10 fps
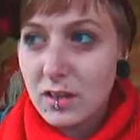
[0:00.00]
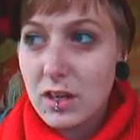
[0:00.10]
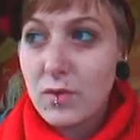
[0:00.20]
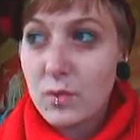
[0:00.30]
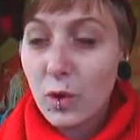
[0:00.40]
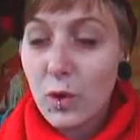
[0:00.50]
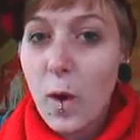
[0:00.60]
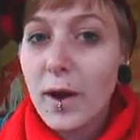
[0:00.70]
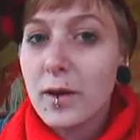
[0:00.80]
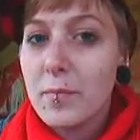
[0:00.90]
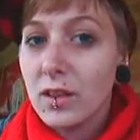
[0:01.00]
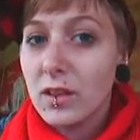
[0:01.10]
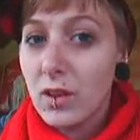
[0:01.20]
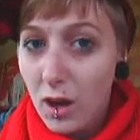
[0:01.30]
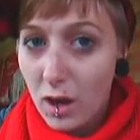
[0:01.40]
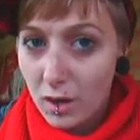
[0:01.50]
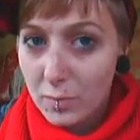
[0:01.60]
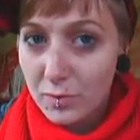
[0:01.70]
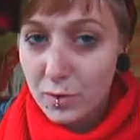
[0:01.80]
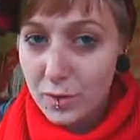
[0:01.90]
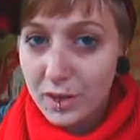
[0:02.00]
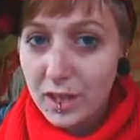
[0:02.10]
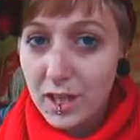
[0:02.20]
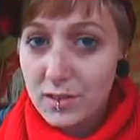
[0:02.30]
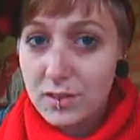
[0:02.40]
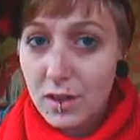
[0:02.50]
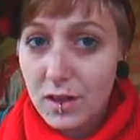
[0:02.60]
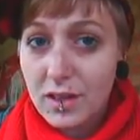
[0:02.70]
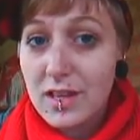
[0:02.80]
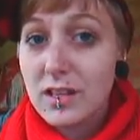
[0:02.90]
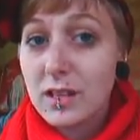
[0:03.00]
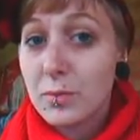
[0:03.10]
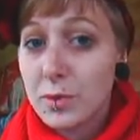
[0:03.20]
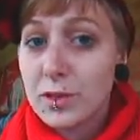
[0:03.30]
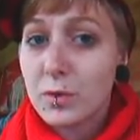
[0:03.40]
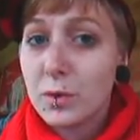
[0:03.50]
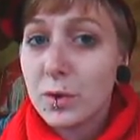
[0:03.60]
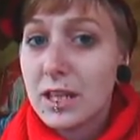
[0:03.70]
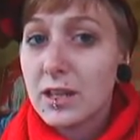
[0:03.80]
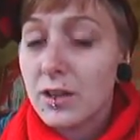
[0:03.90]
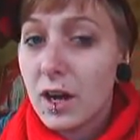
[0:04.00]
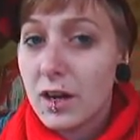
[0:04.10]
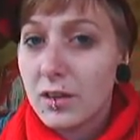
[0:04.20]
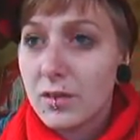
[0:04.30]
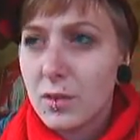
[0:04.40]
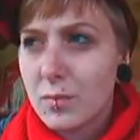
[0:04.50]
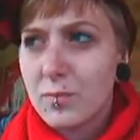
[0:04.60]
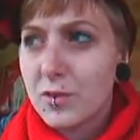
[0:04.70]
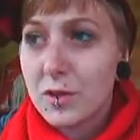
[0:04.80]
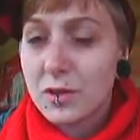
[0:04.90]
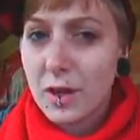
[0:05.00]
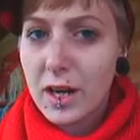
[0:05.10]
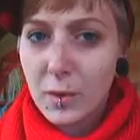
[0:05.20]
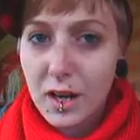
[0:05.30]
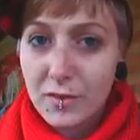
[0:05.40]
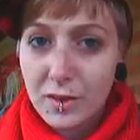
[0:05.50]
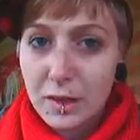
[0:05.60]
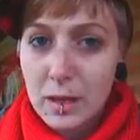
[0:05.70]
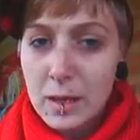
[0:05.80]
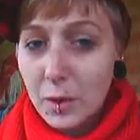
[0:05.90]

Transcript: they're even required by law before the kids start attending preschool or kindergarten or first grade, whatever.